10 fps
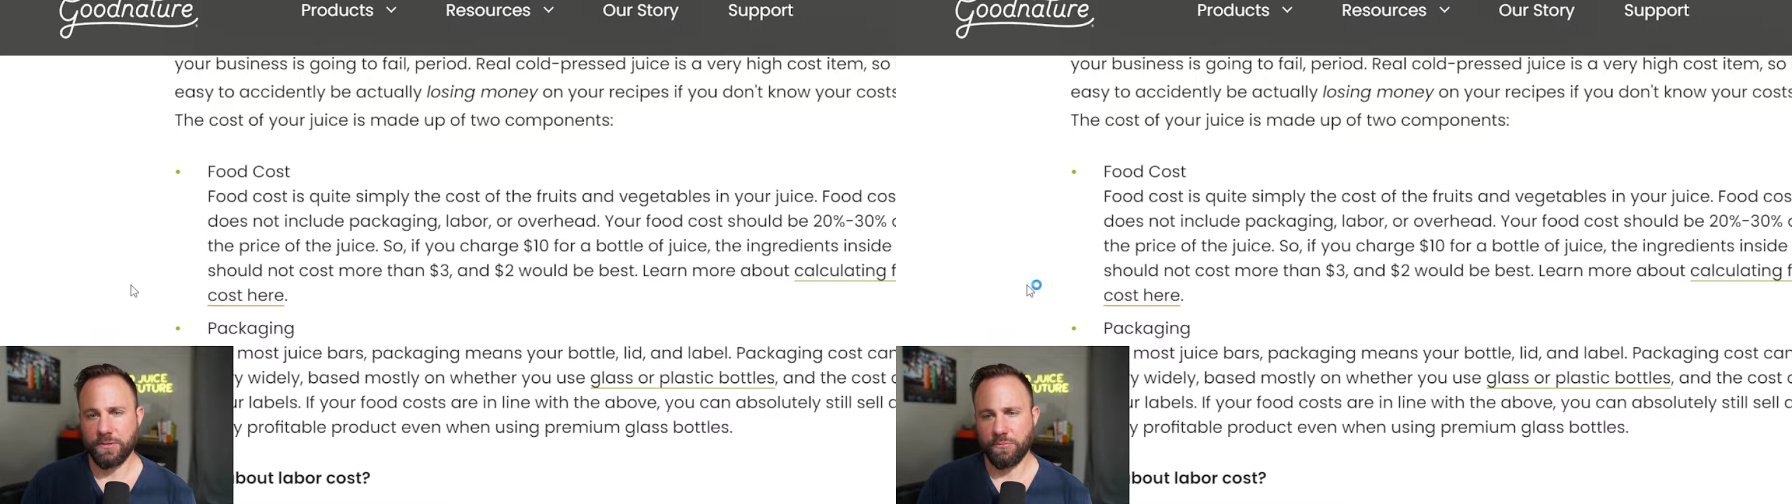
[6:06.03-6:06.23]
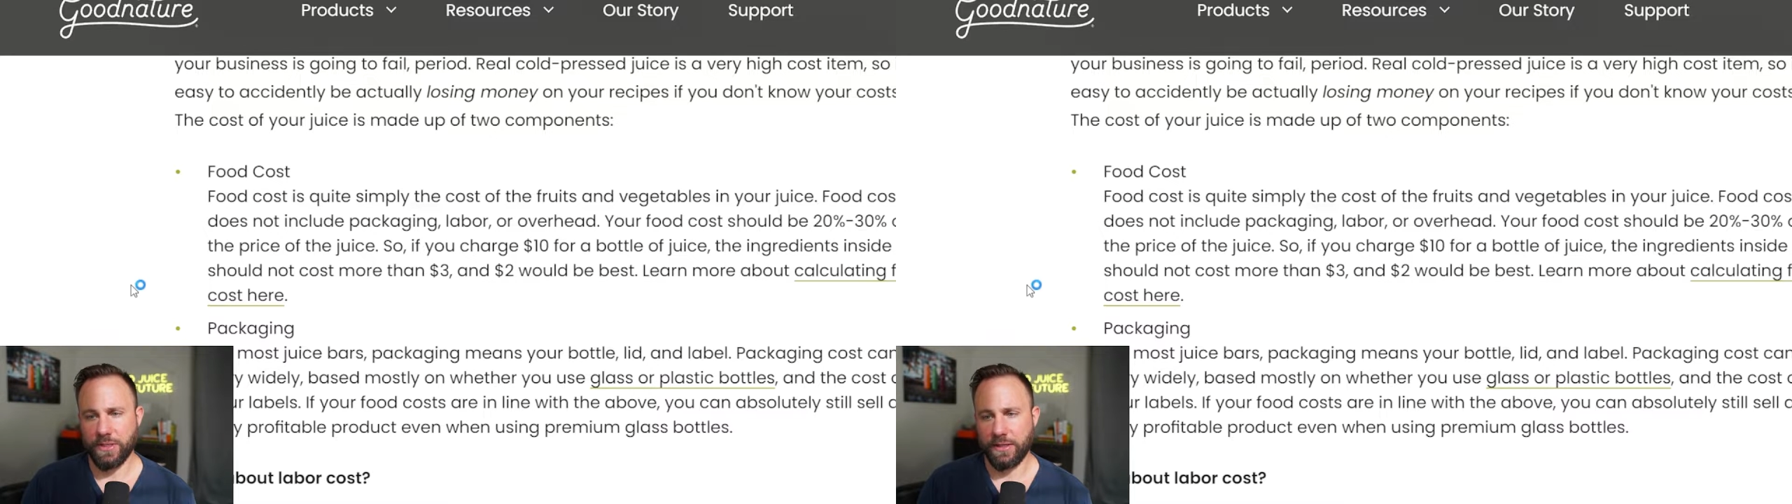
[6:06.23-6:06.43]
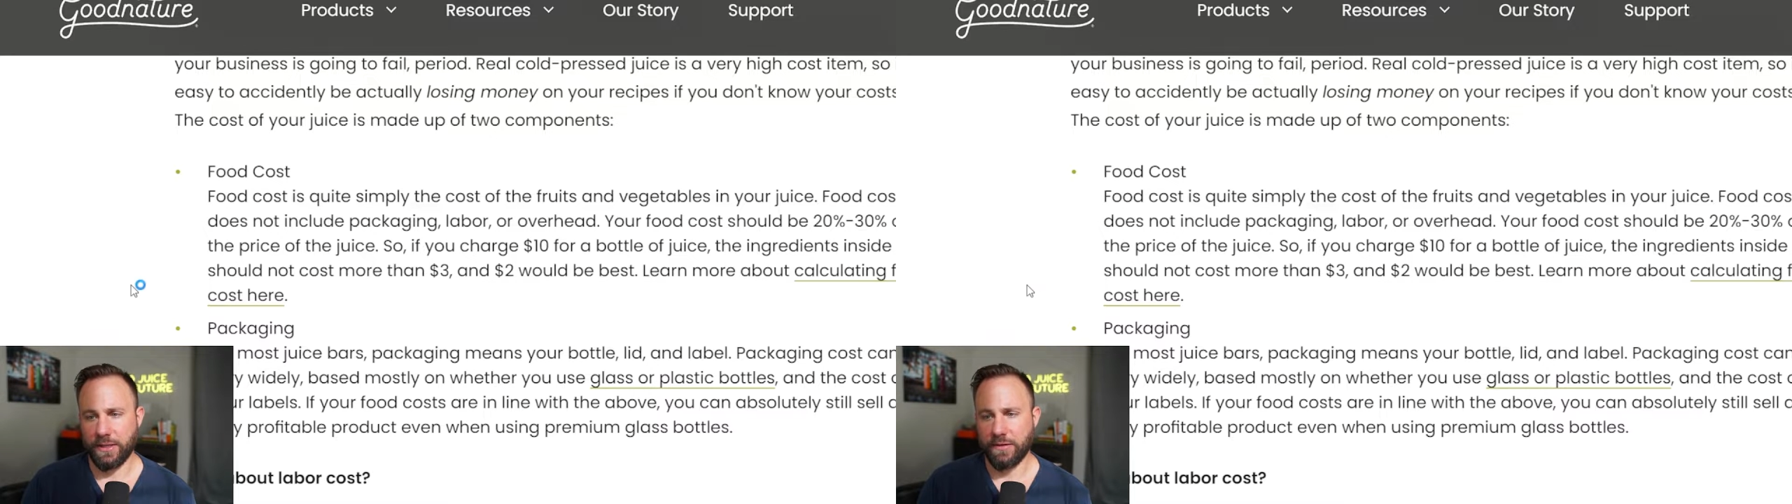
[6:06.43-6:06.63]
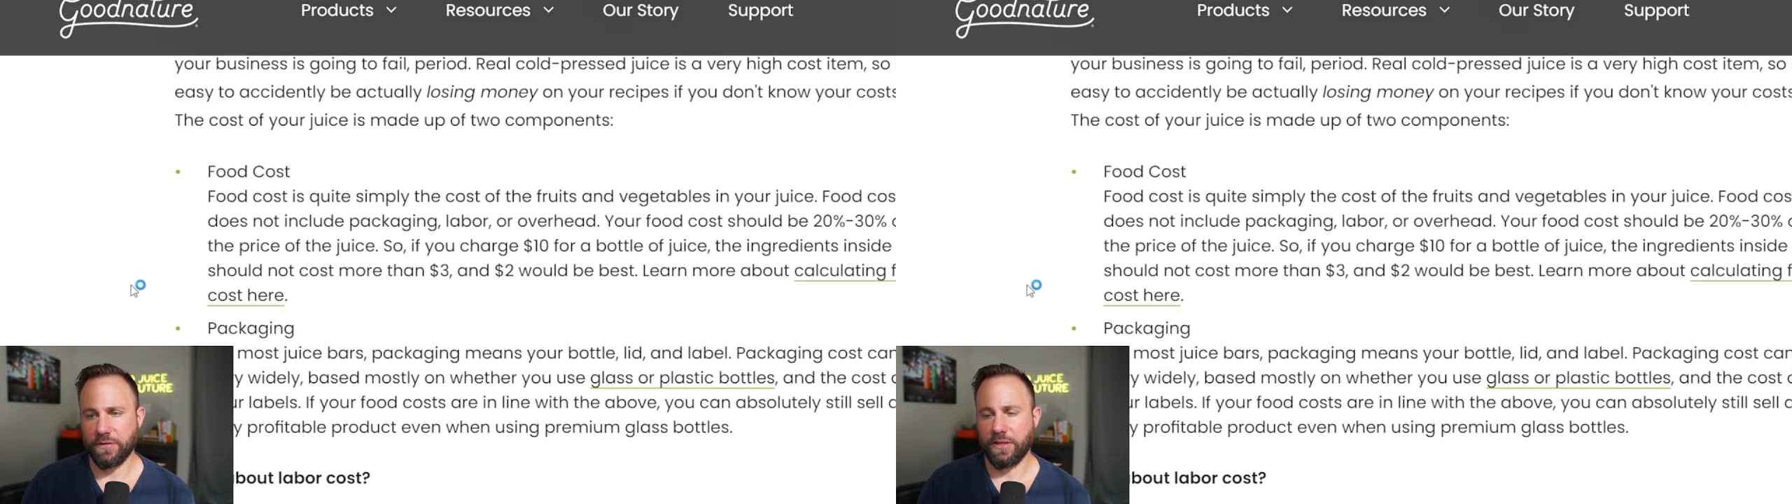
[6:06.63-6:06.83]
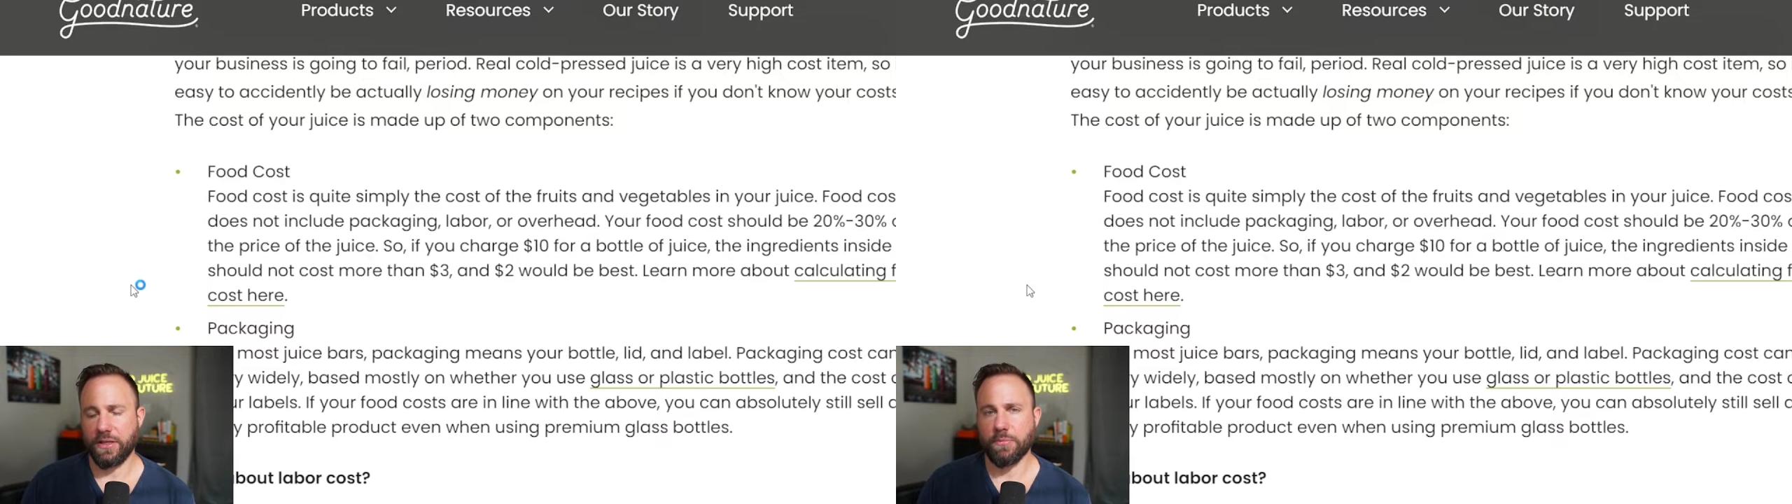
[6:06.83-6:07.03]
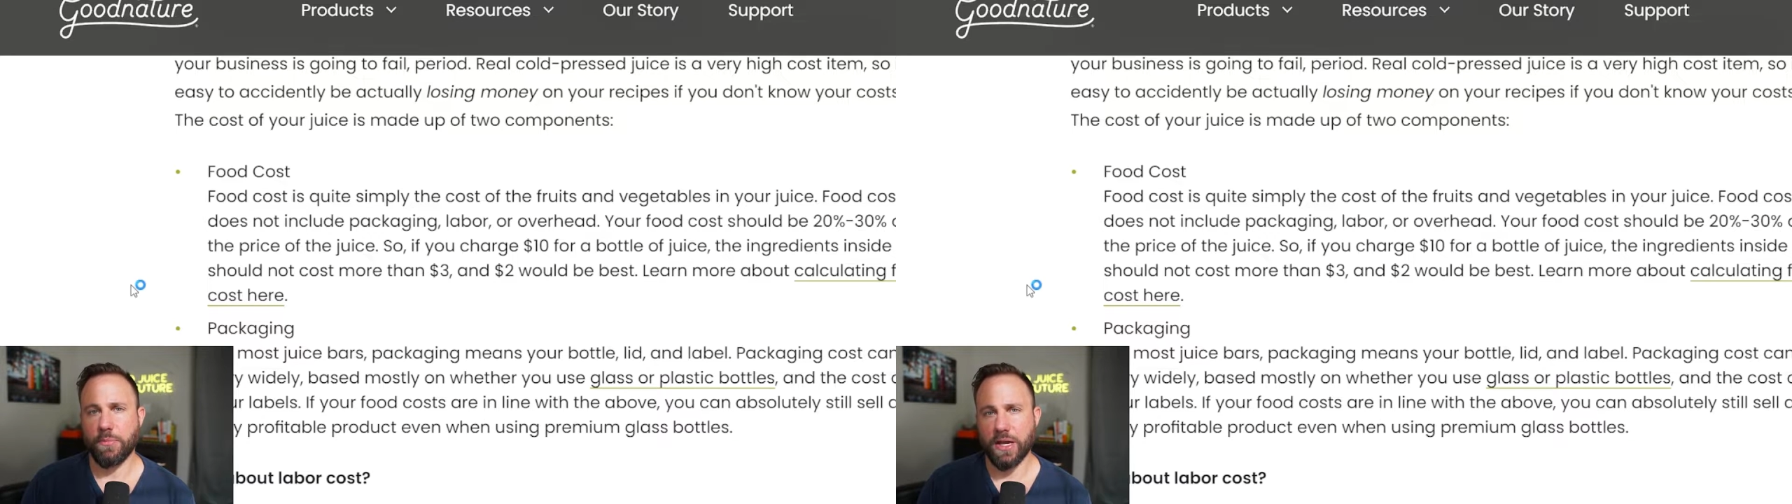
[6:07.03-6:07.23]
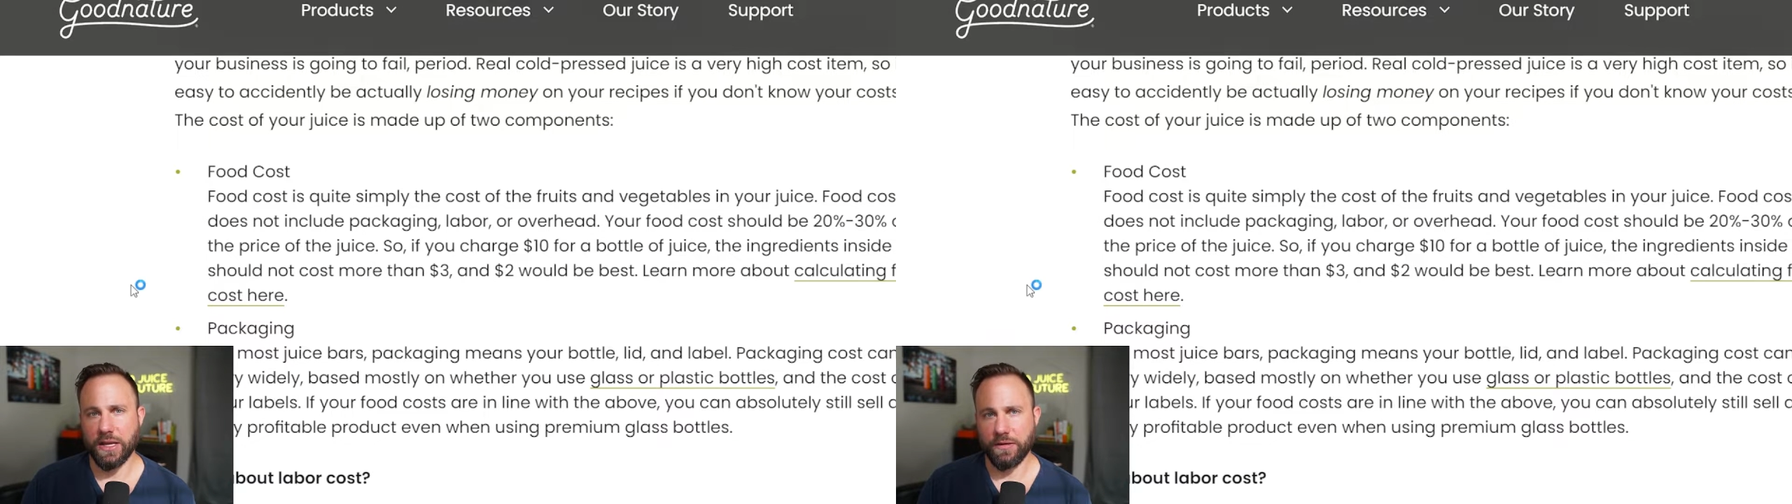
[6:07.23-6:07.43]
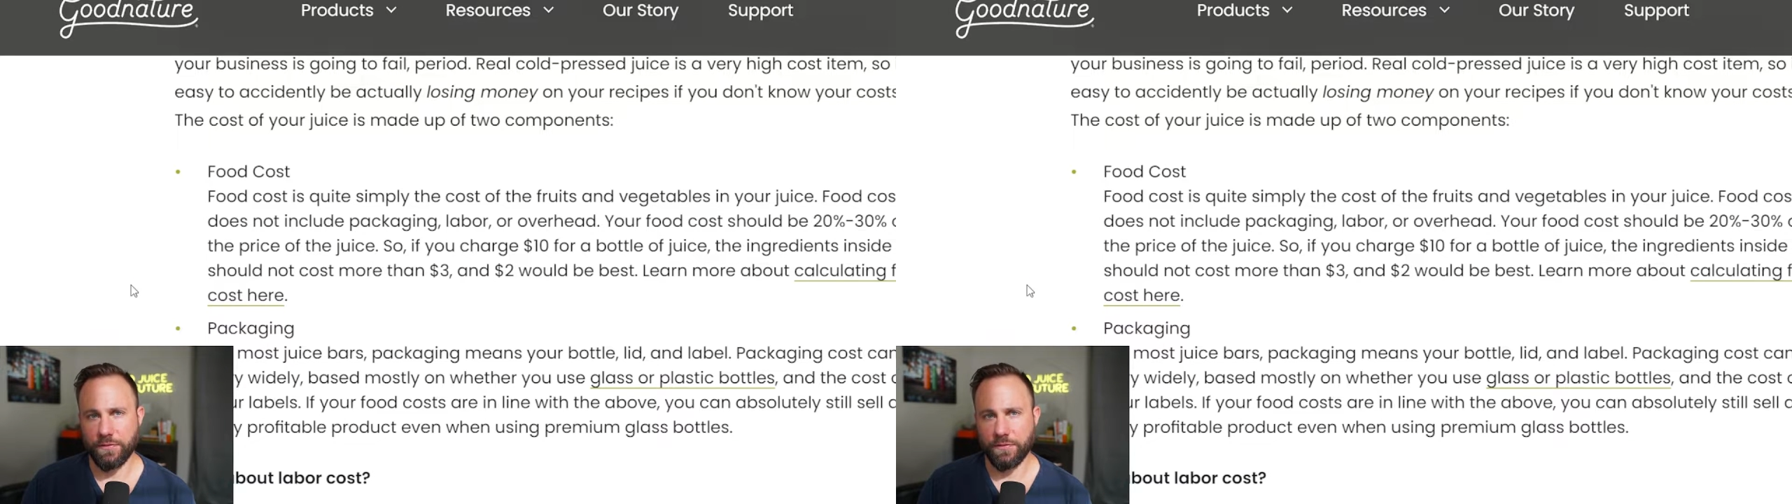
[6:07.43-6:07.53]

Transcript: meaning everything combined,